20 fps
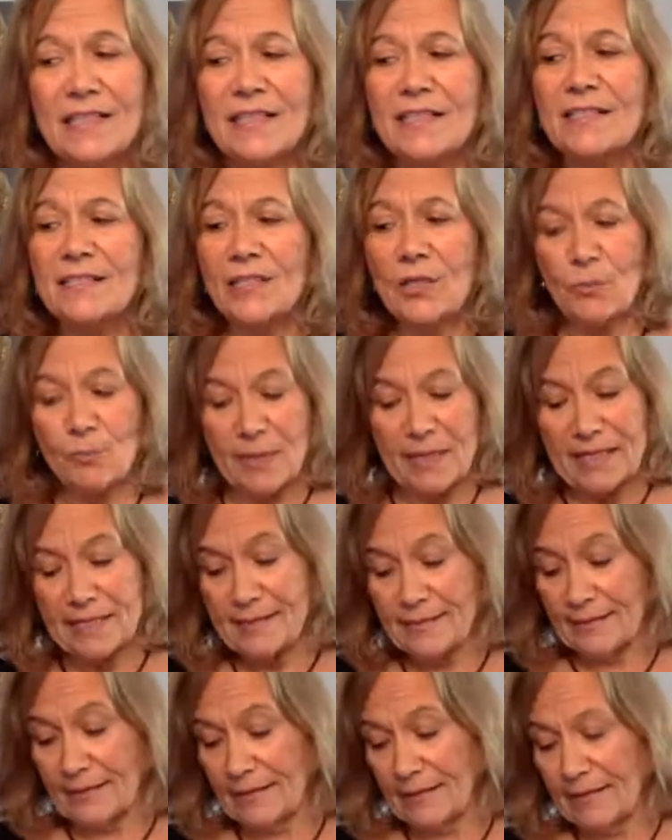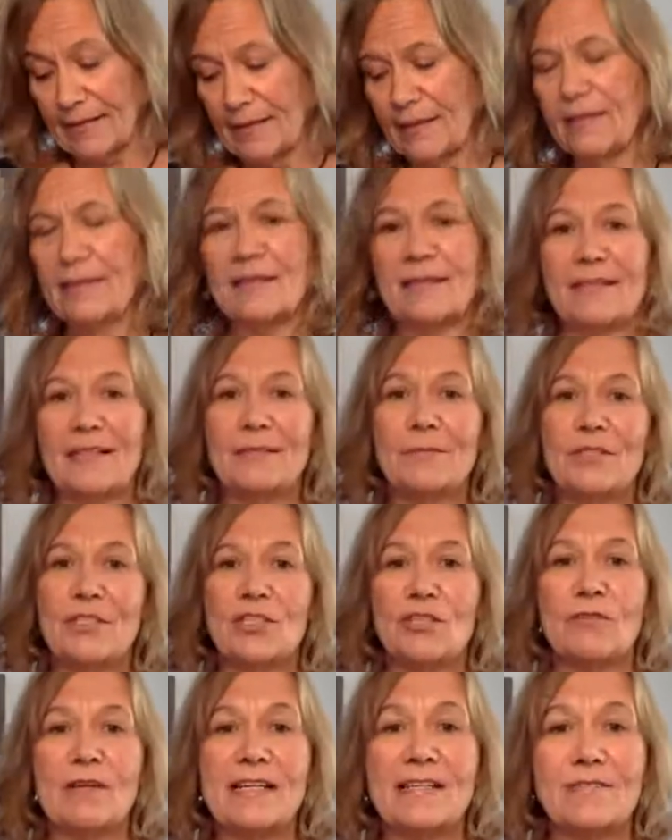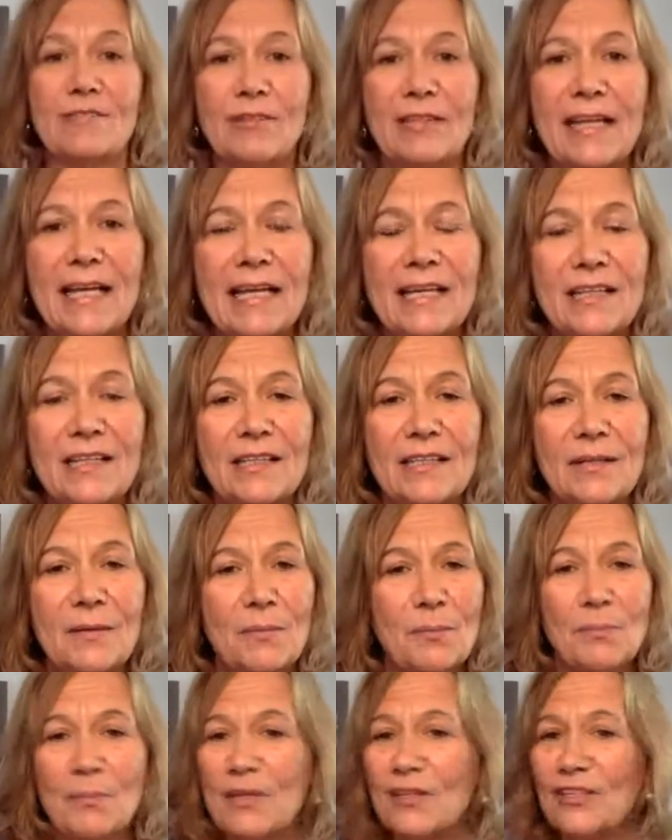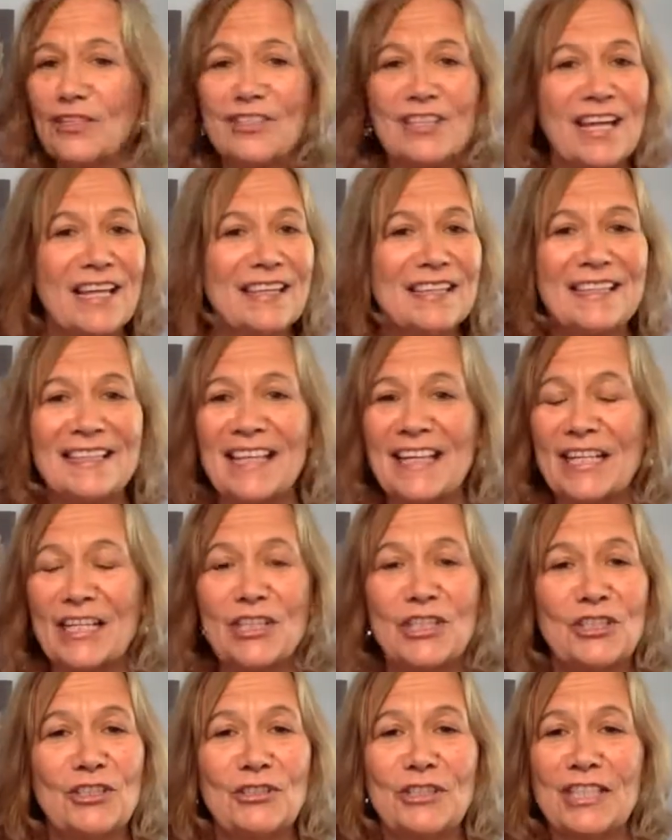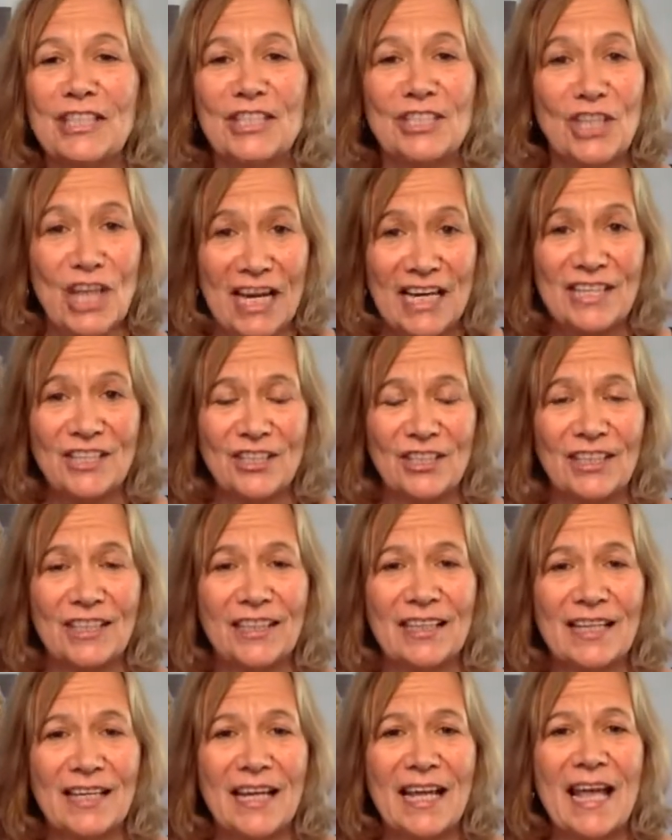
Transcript: So basically, it was stress related, but there's nothing they could do to change it.